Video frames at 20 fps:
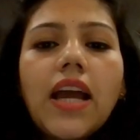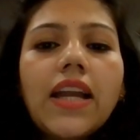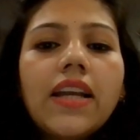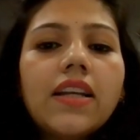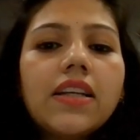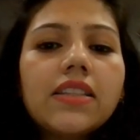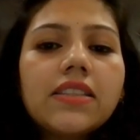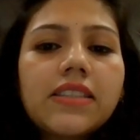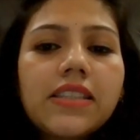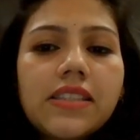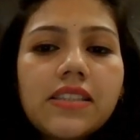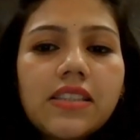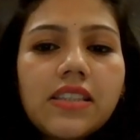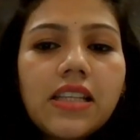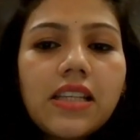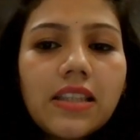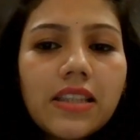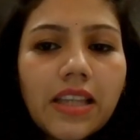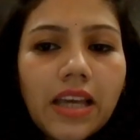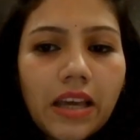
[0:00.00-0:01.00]
and
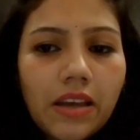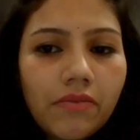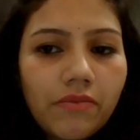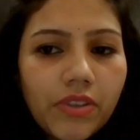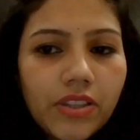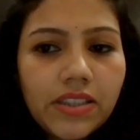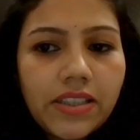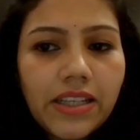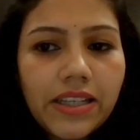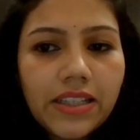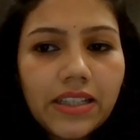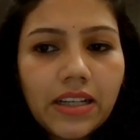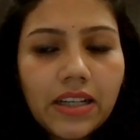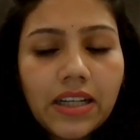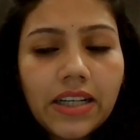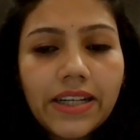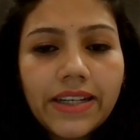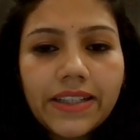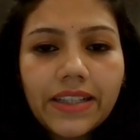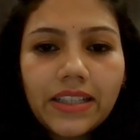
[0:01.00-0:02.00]
assisting them with
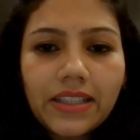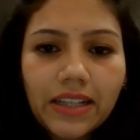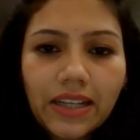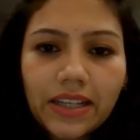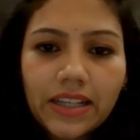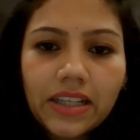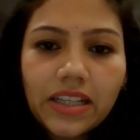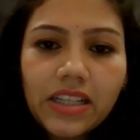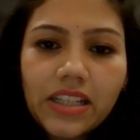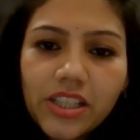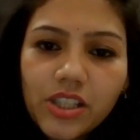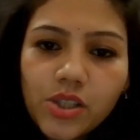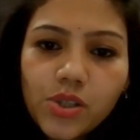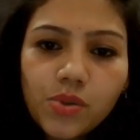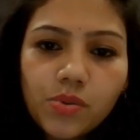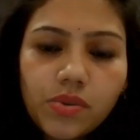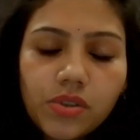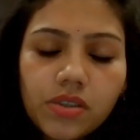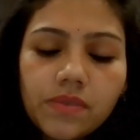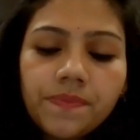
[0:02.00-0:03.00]
data-related technical
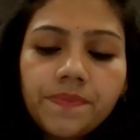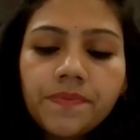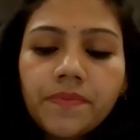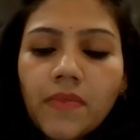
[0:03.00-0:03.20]
issues.